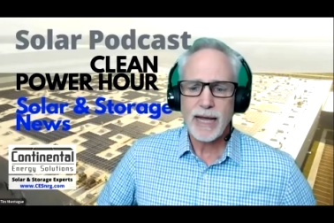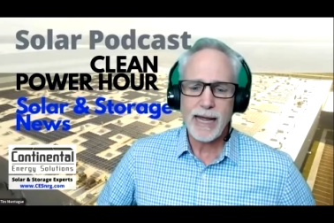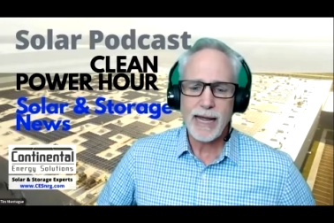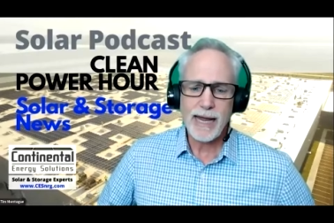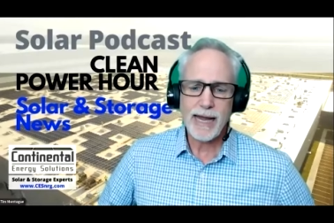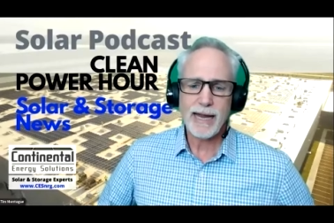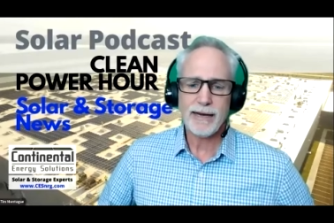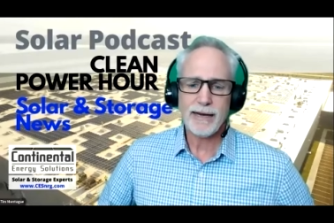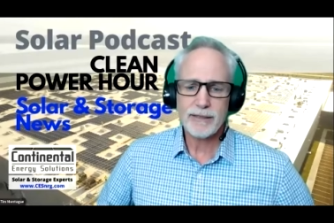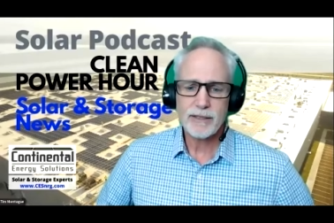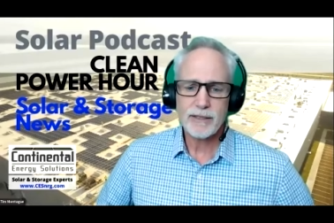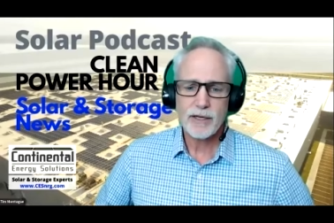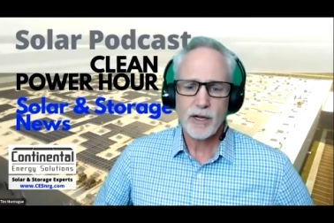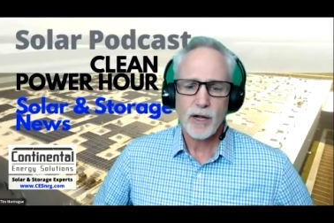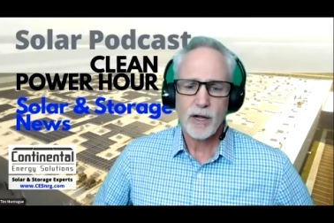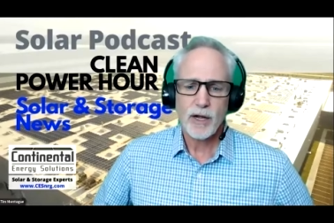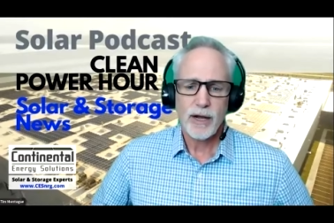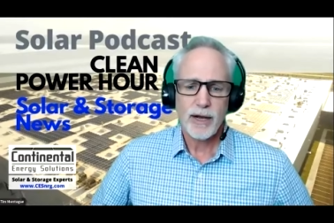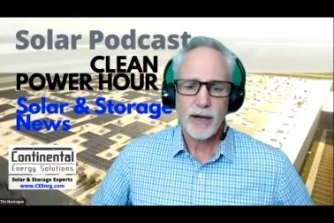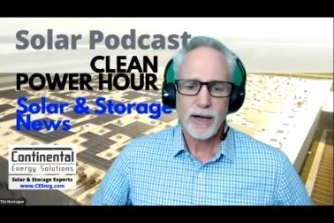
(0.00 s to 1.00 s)
And,
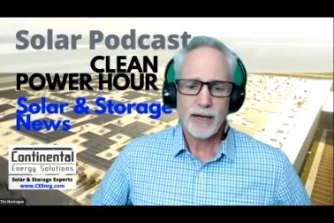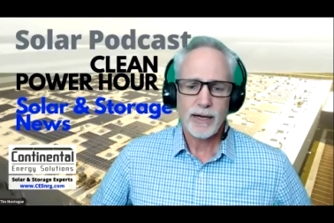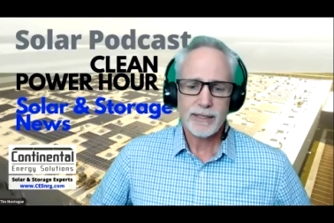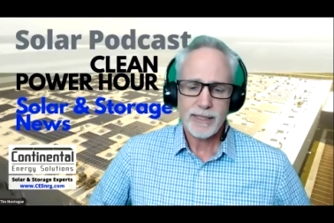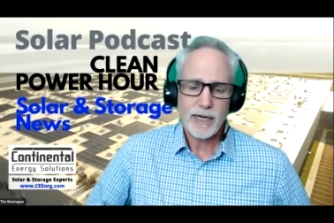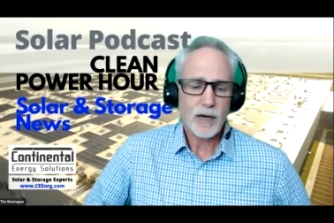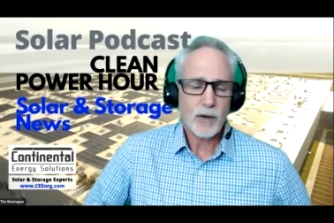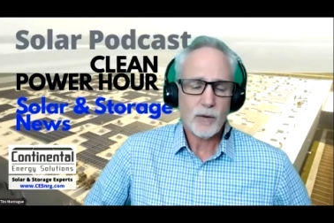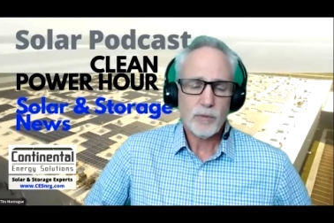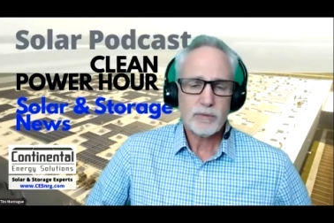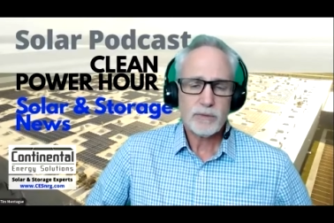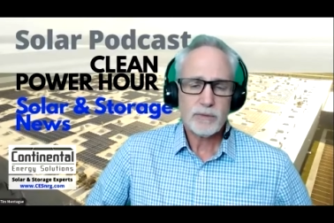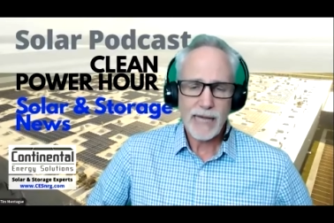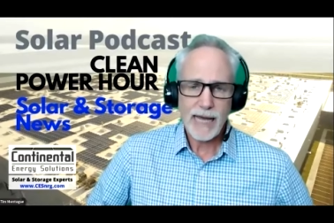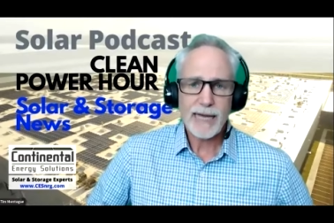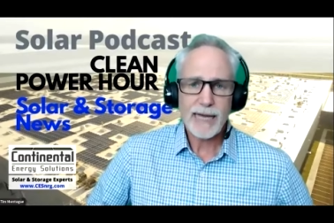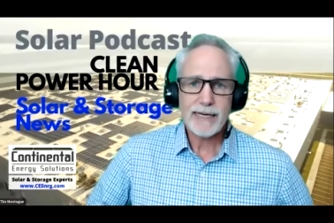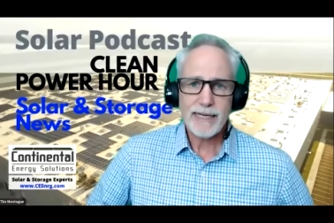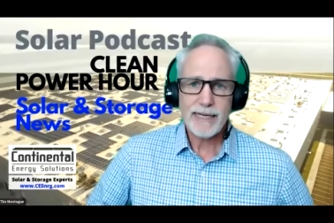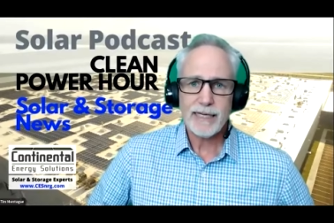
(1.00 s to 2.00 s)

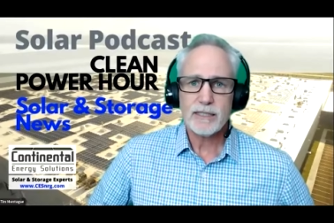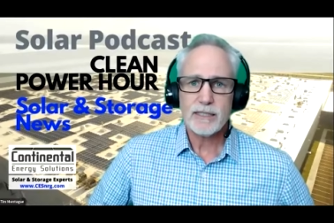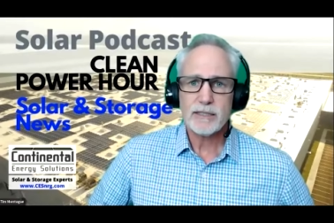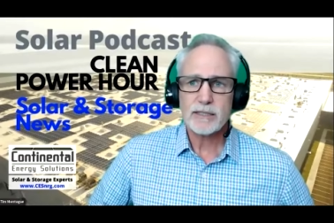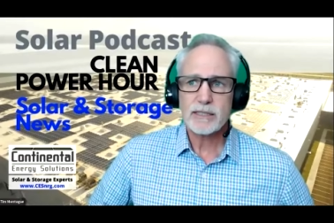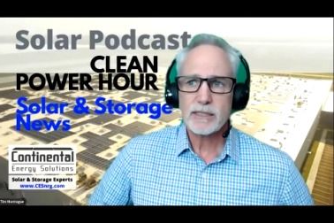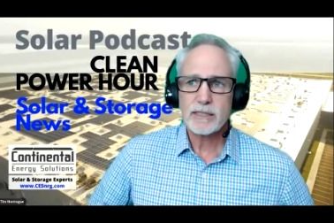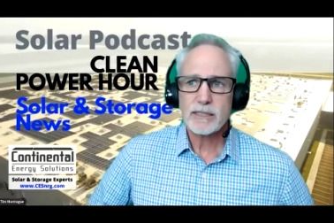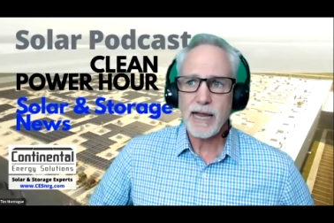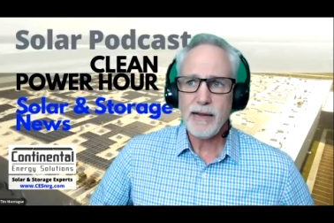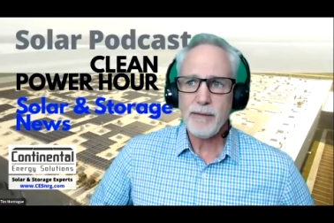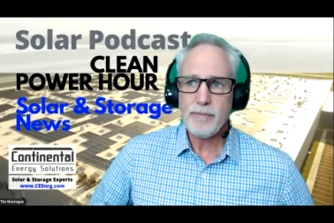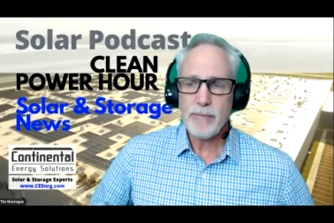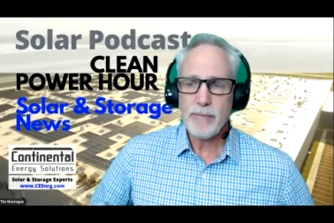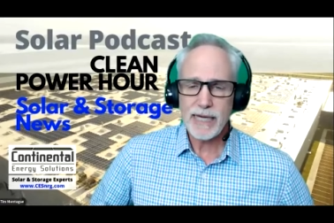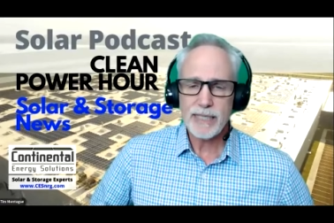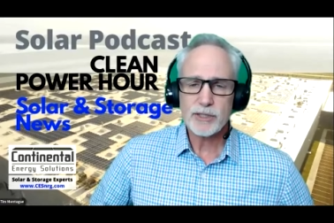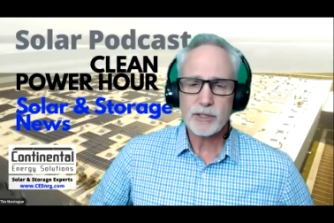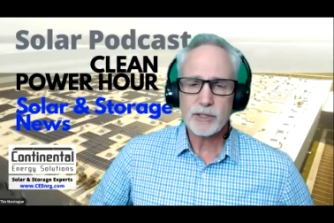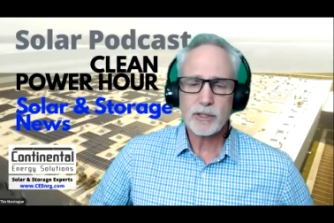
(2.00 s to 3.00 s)
that is a
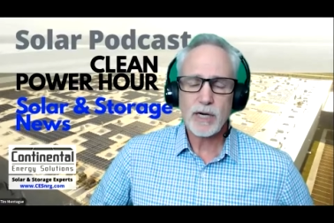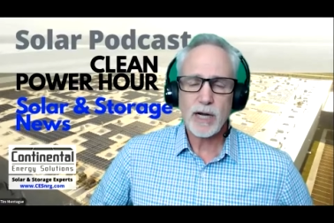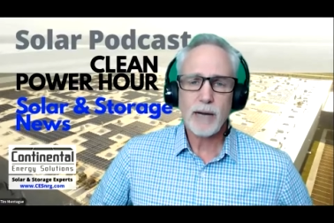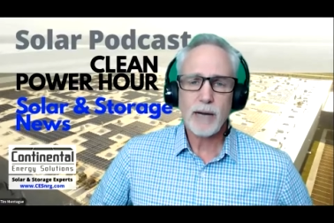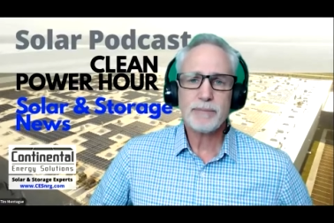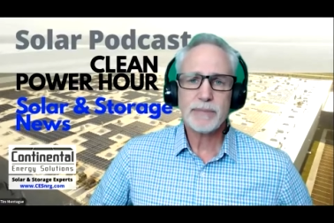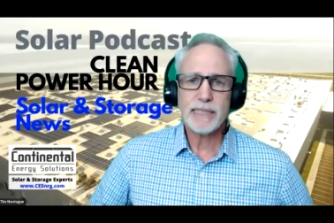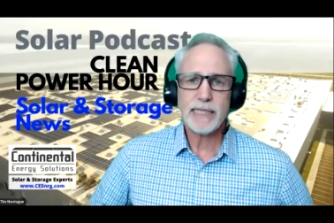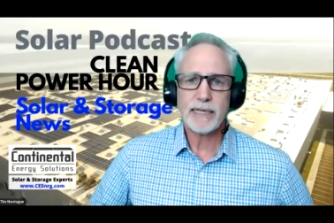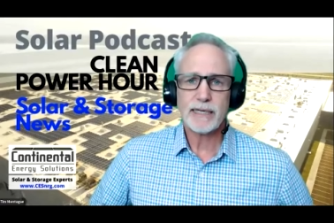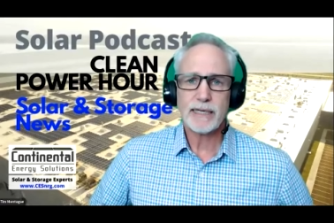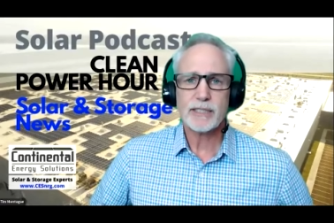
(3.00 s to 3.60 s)
major uptick.